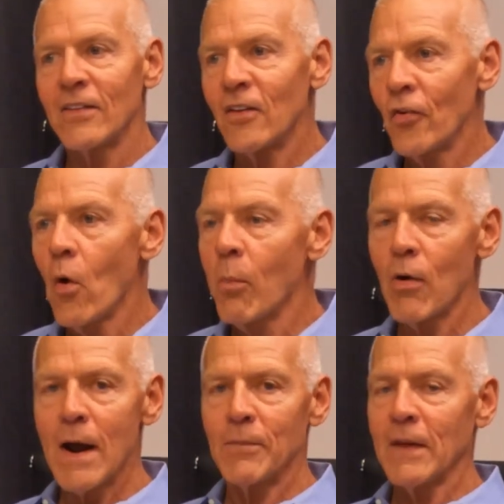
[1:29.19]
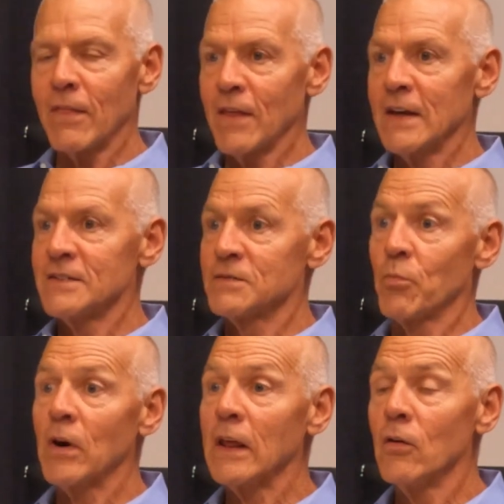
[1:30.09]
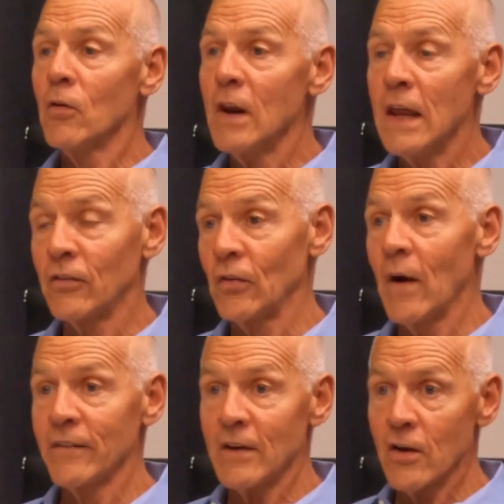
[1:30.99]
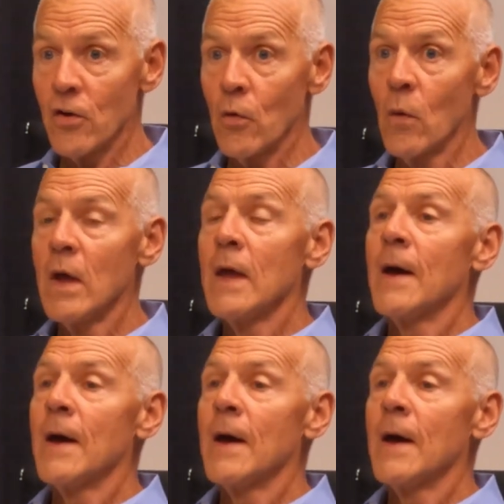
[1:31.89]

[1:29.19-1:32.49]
This whole prompting thing is pretty unique. So I'll tell you,